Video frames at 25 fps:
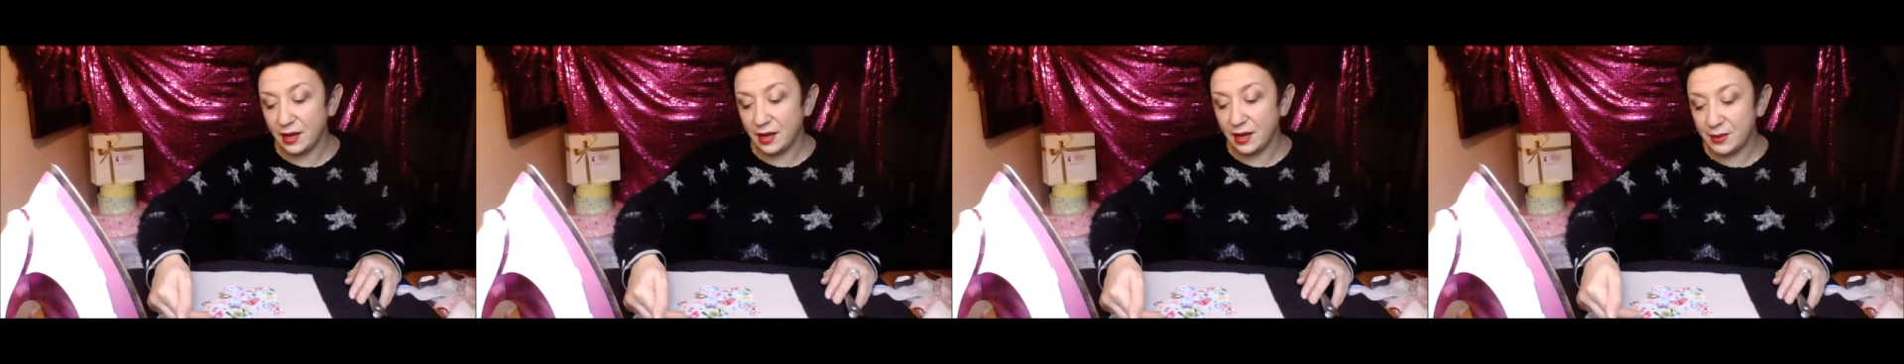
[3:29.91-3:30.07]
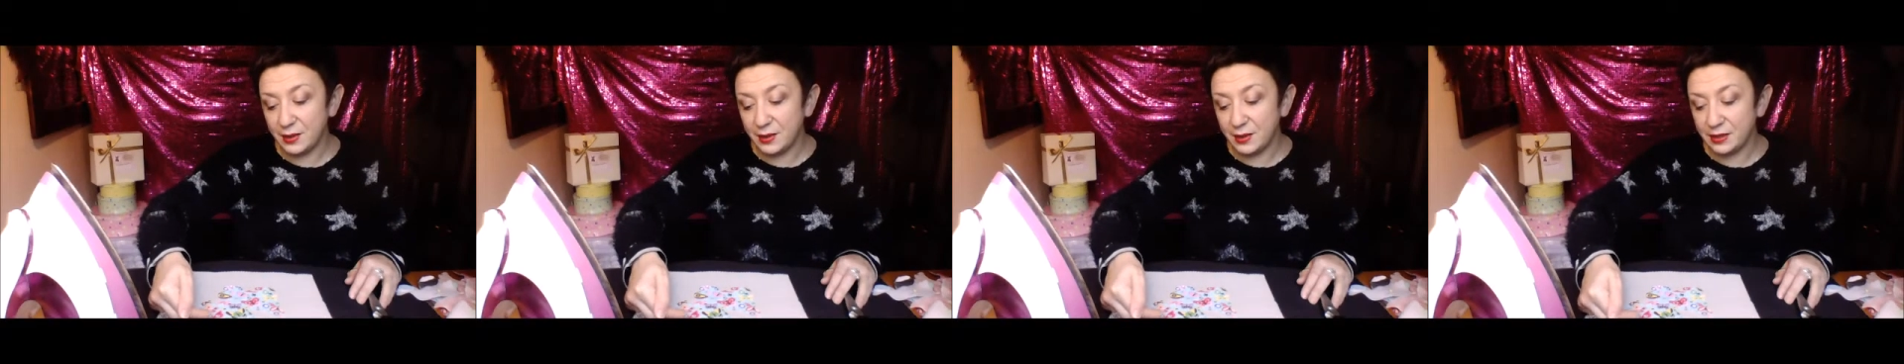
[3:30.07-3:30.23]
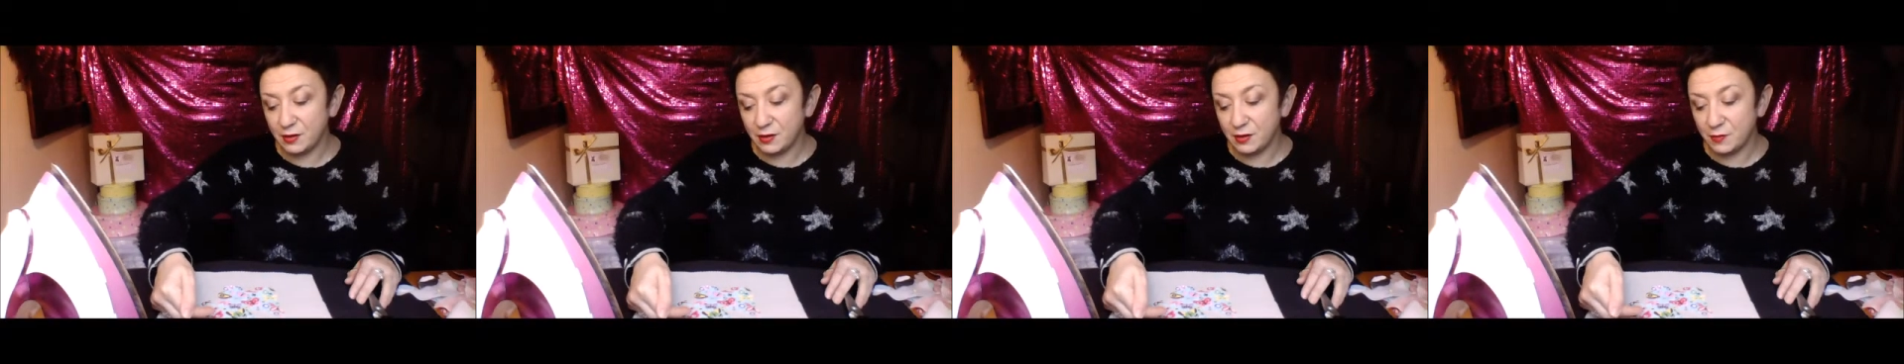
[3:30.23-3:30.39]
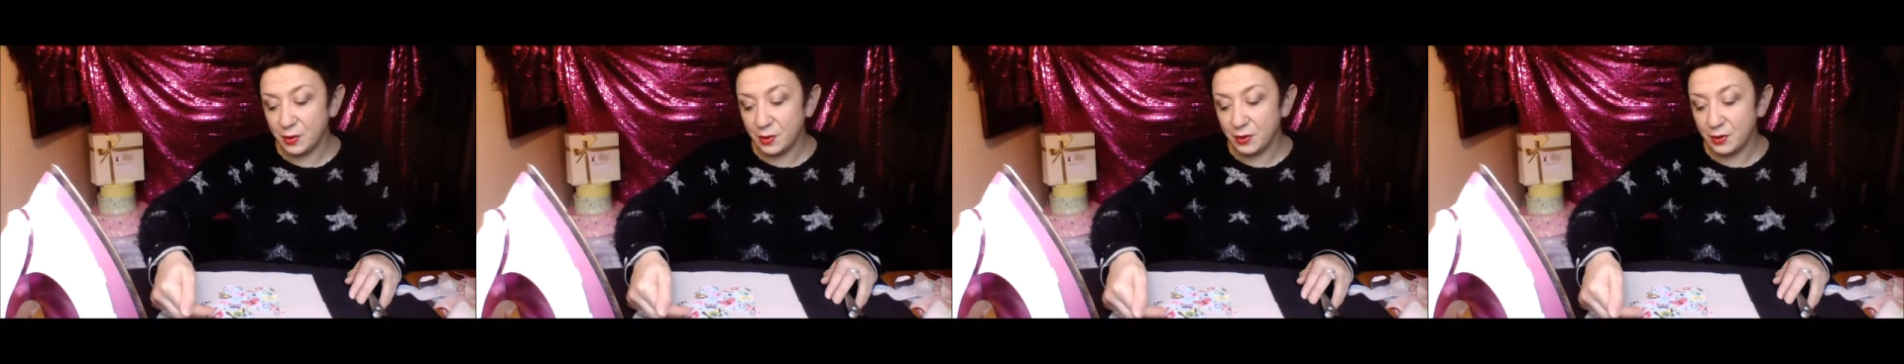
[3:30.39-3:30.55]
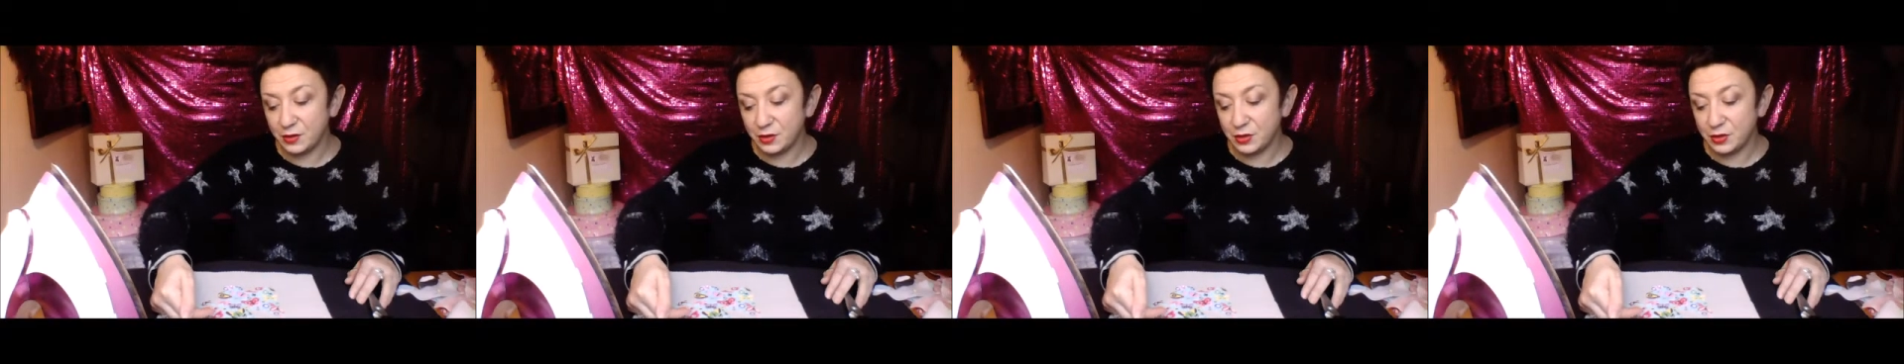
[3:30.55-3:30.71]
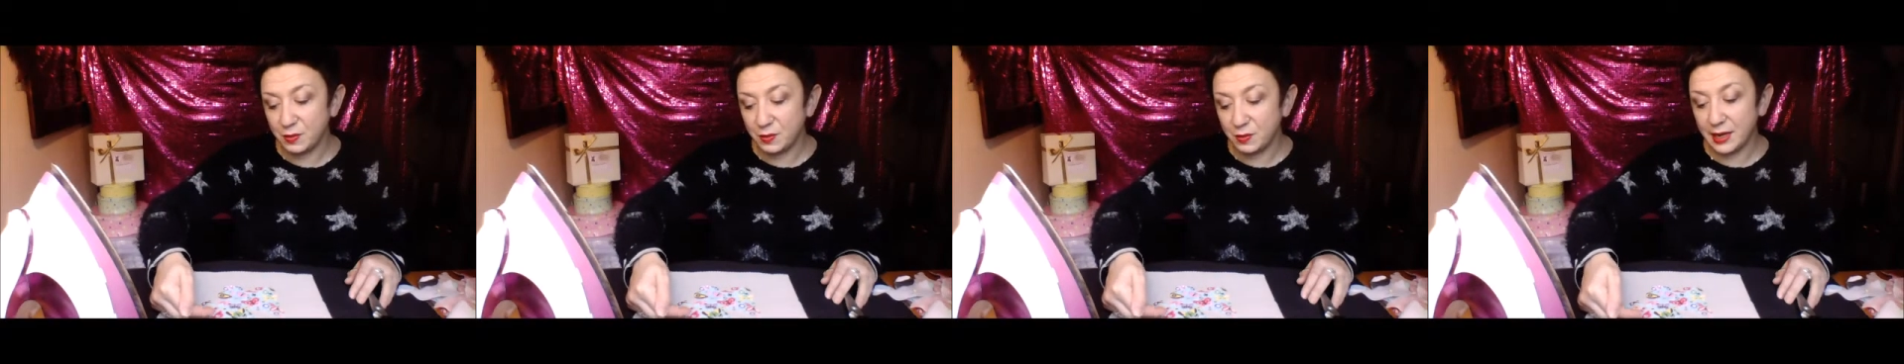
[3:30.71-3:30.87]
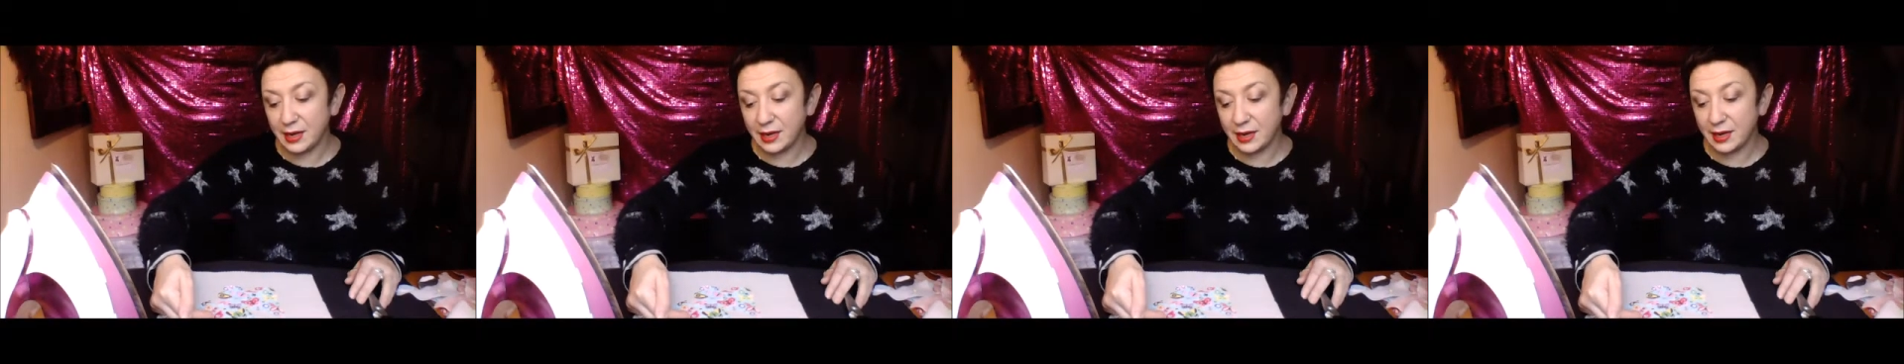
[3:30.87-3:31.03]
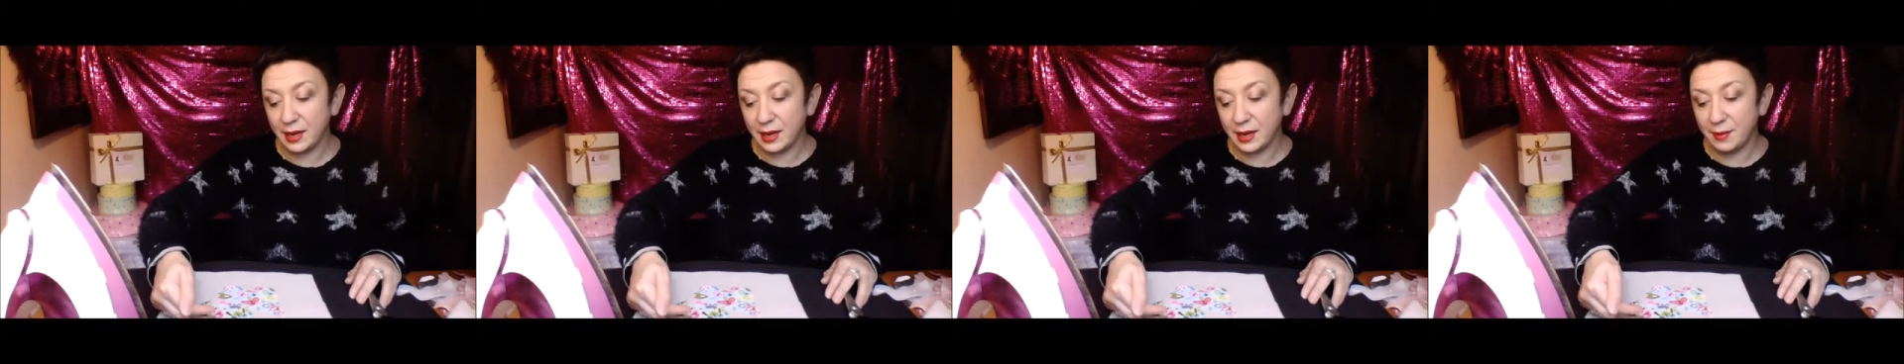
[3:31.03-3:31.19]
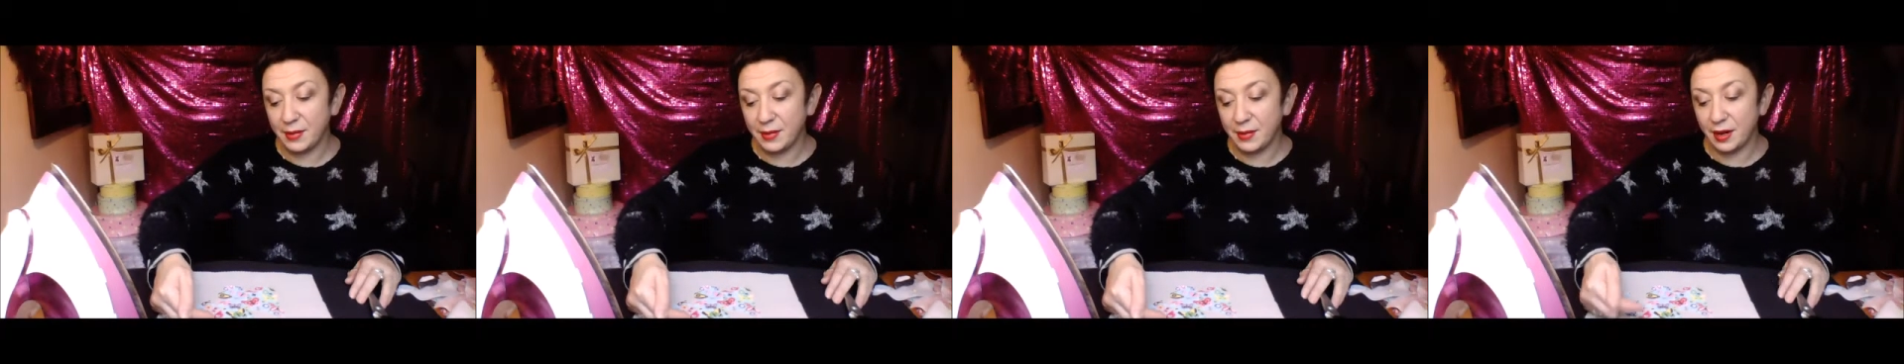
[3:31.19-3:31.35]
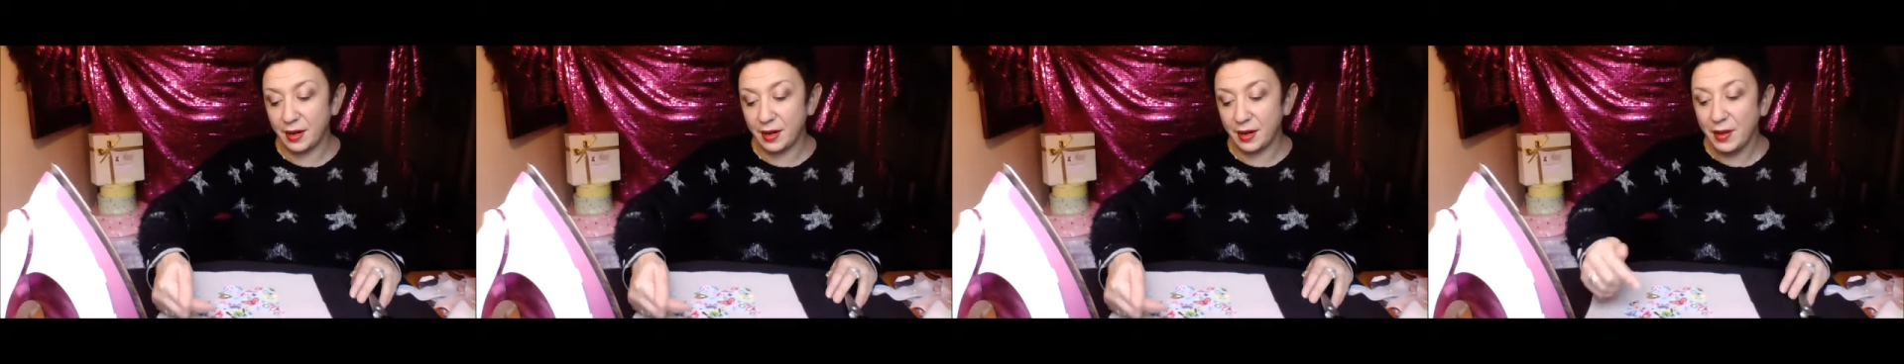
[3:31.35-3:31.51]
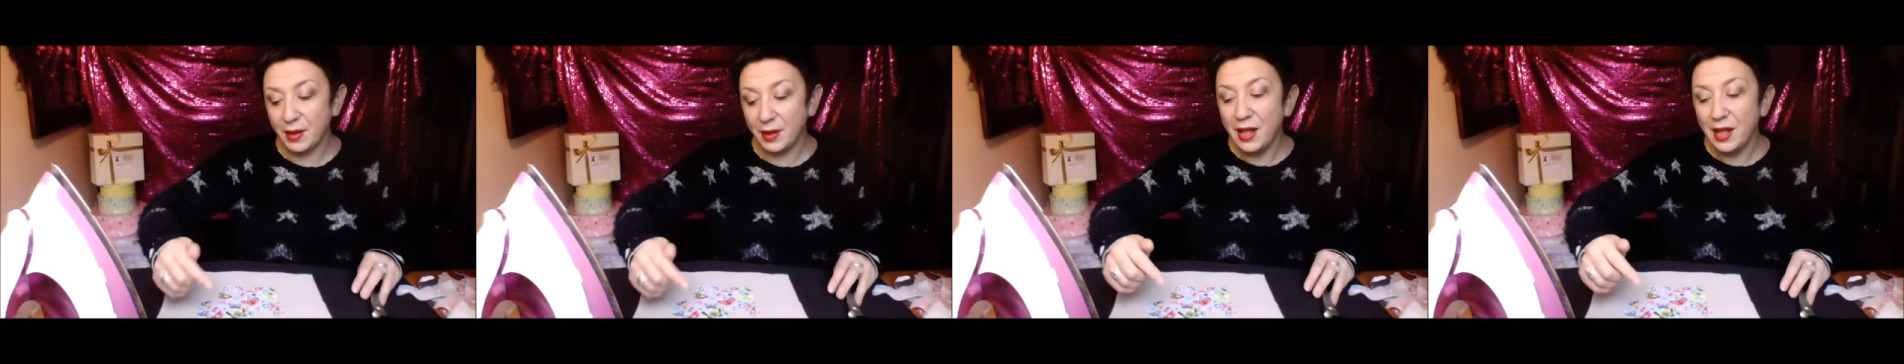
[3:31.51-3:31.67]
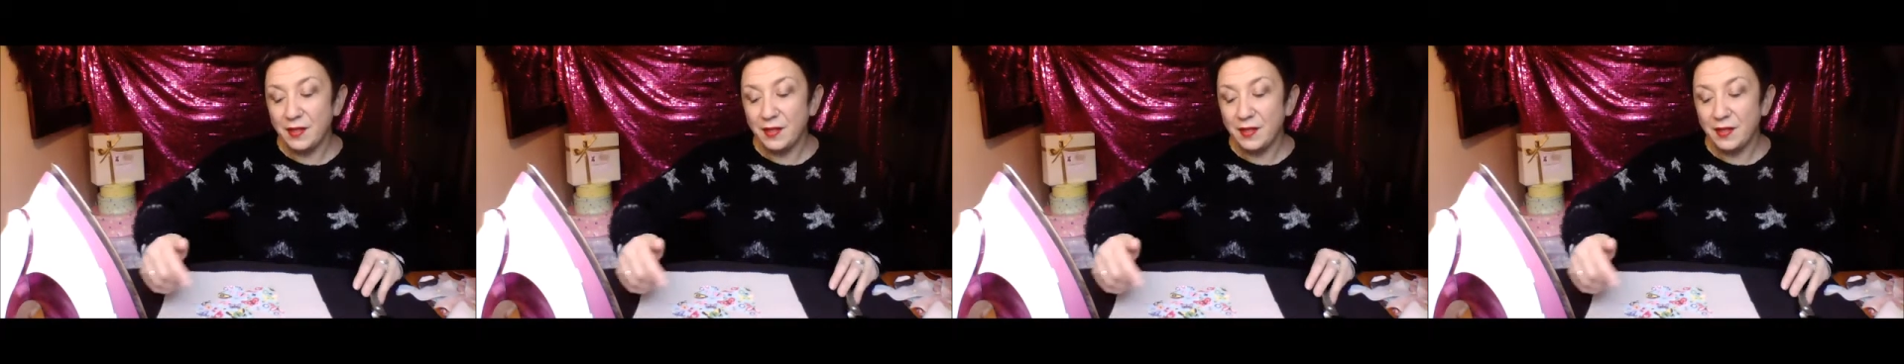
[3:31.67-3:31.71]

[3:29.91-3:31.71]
bits of Bondaweb come up,